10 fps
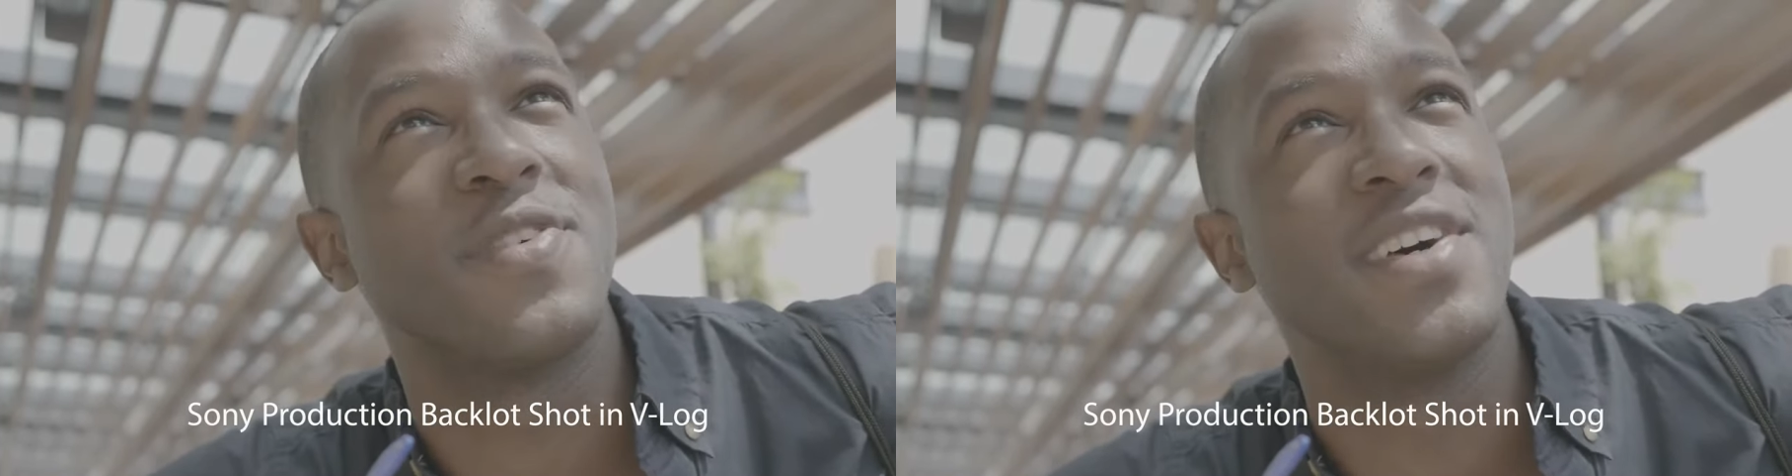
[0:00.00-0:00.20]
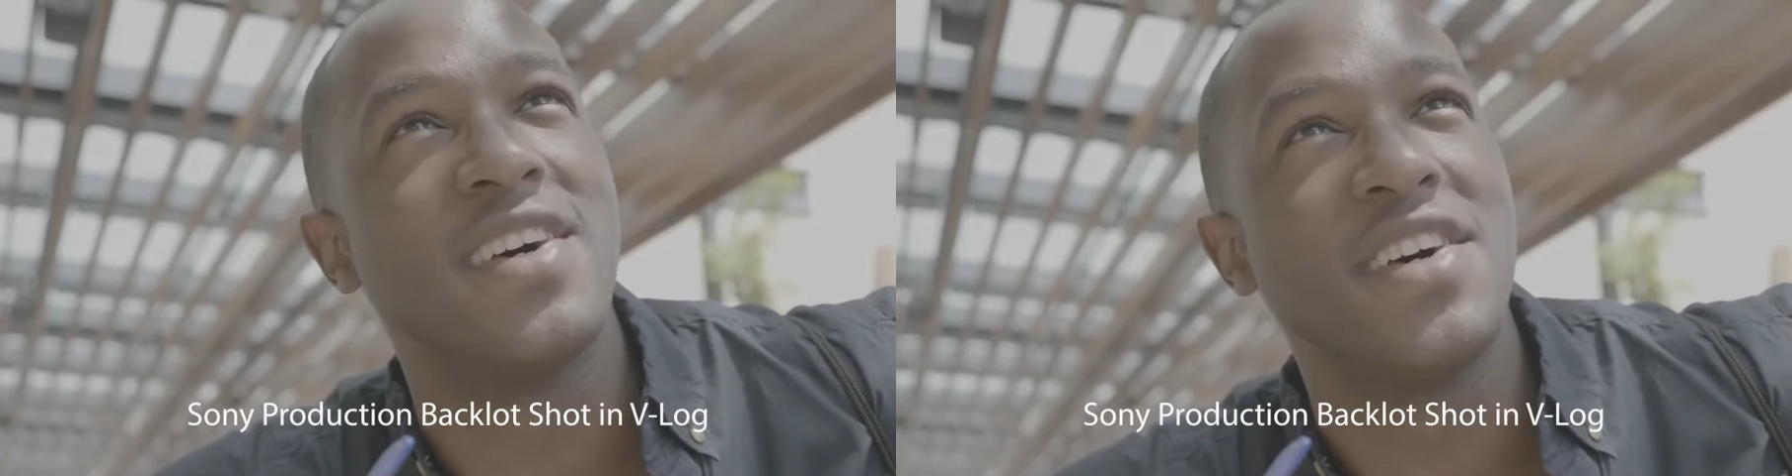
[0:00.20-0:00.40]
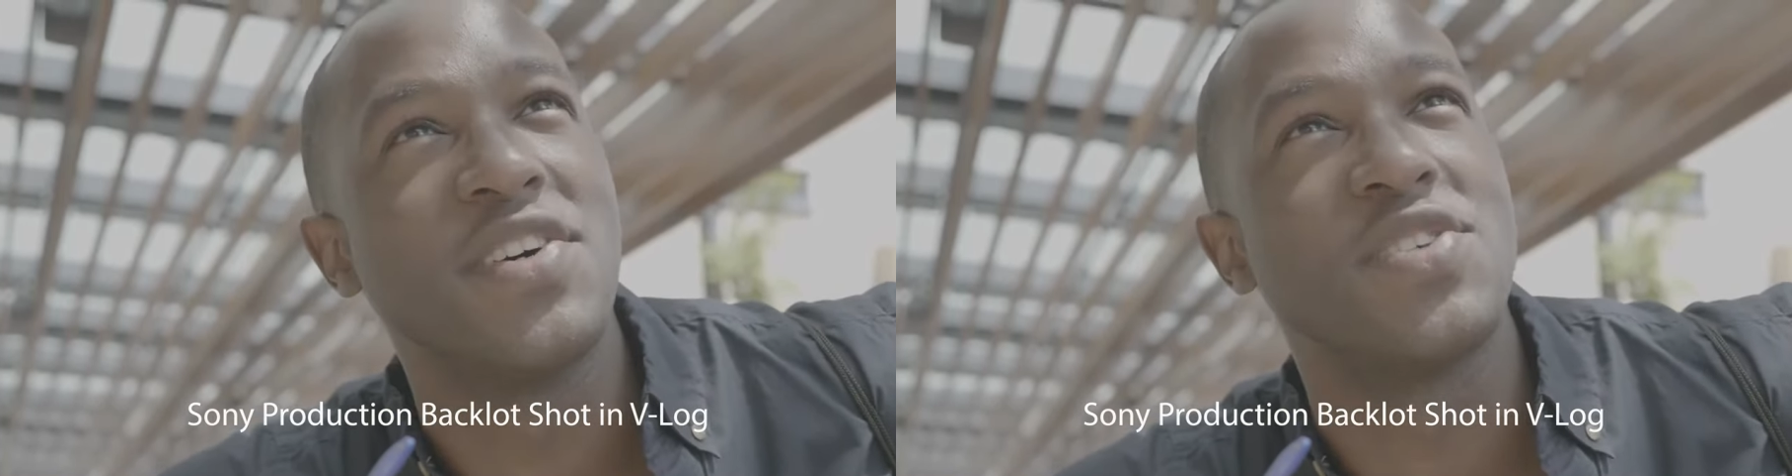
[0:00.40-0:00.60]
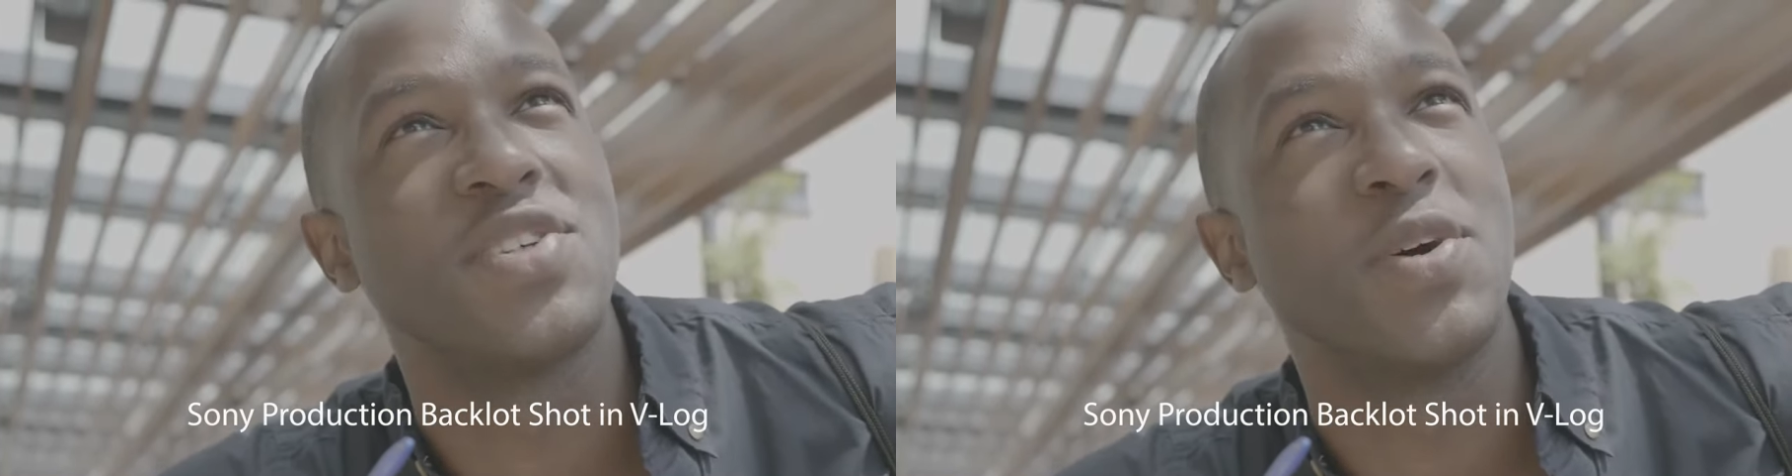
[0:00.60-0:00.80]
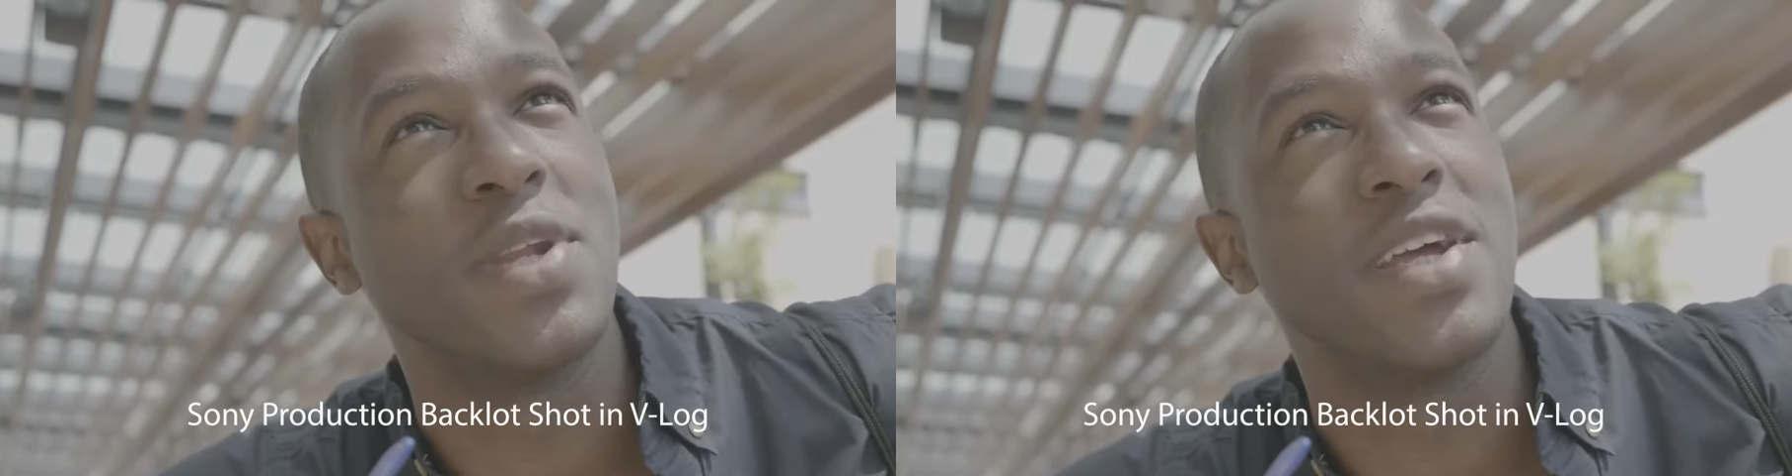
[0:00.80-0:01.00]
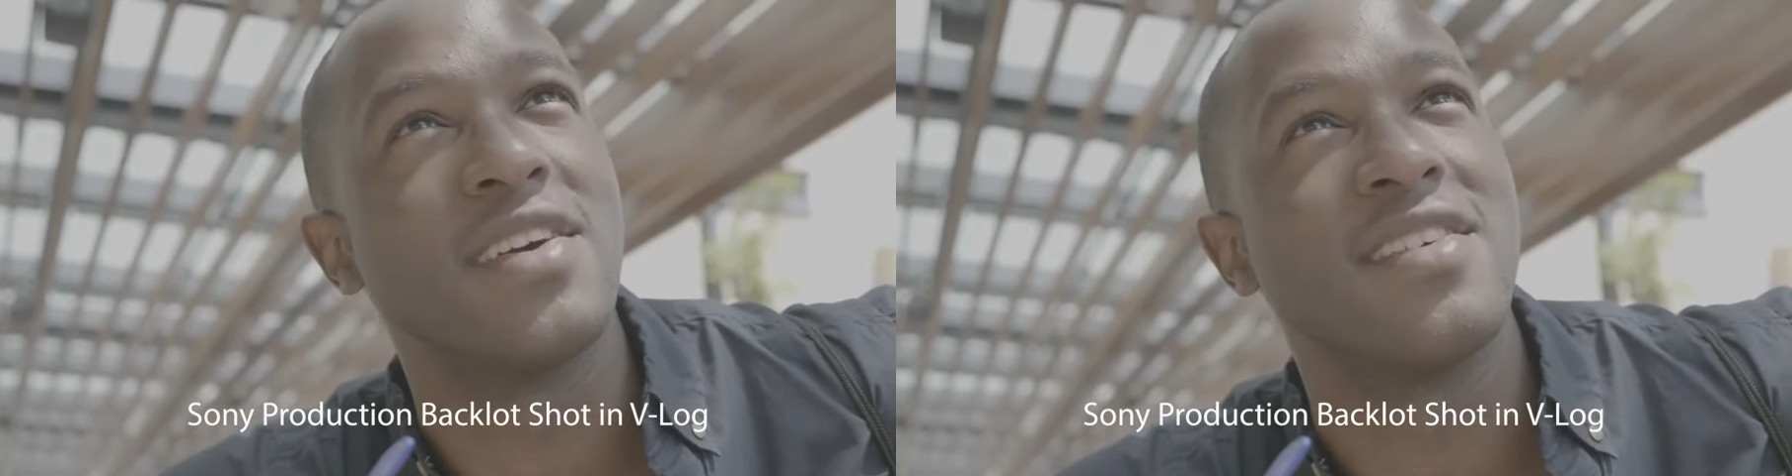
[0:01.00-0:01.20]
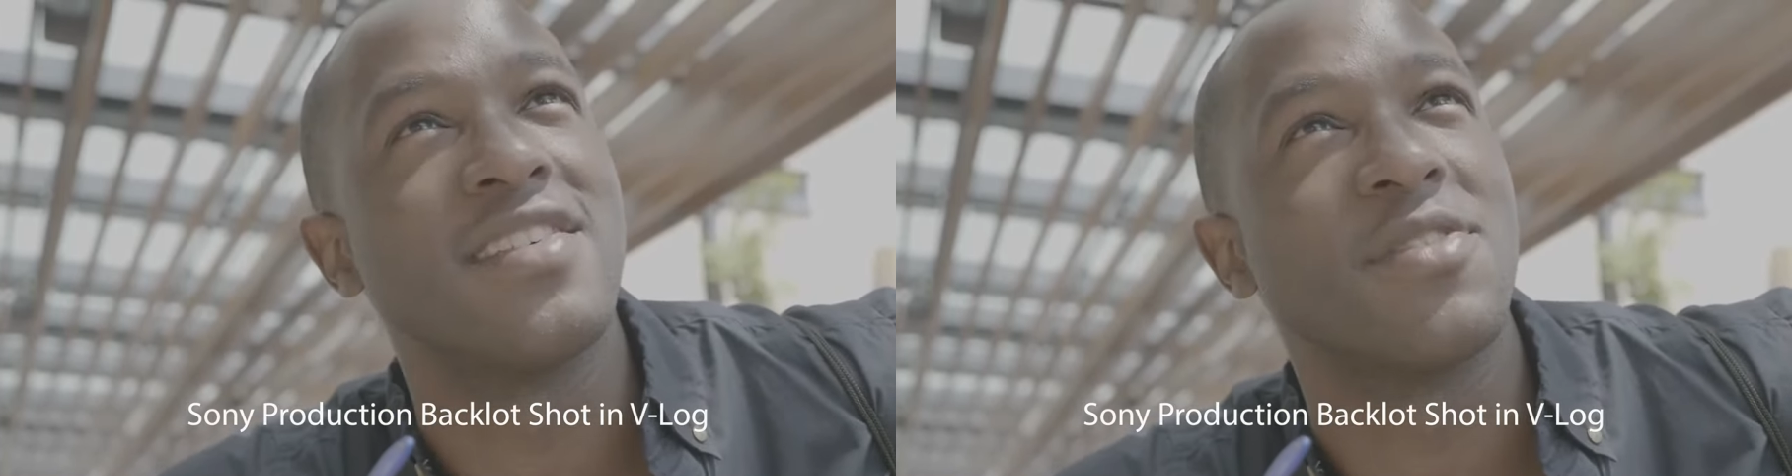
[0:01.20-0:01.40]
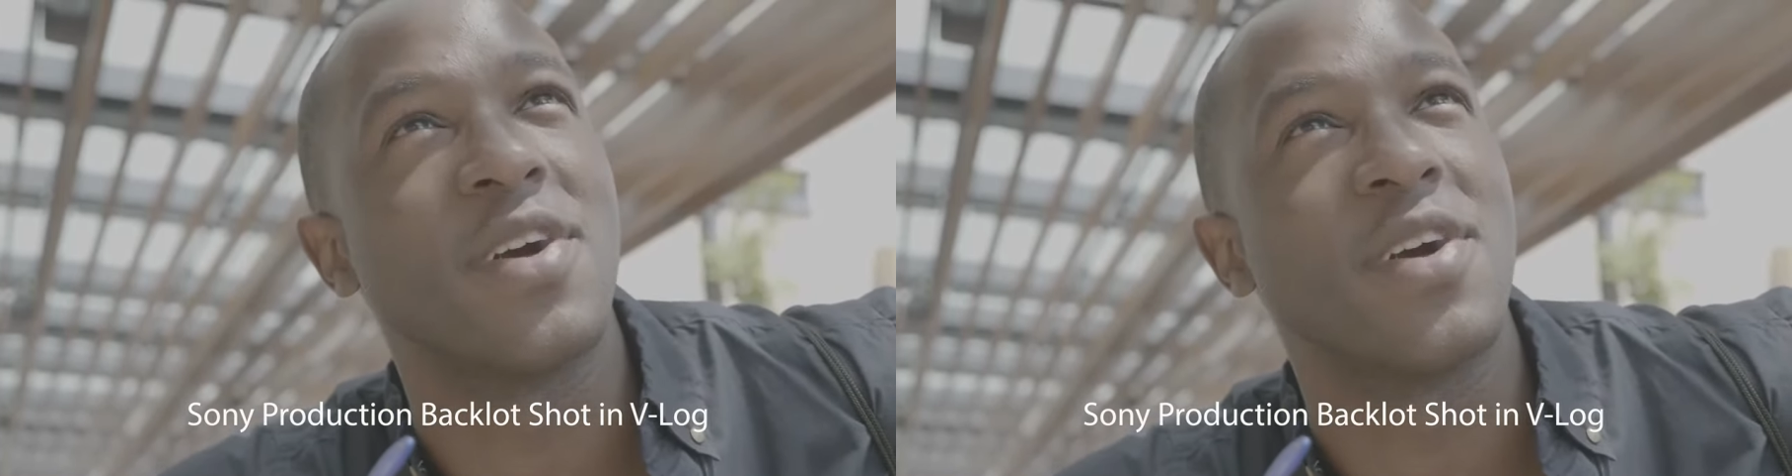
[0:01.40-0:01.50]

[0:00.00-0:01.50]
minimal range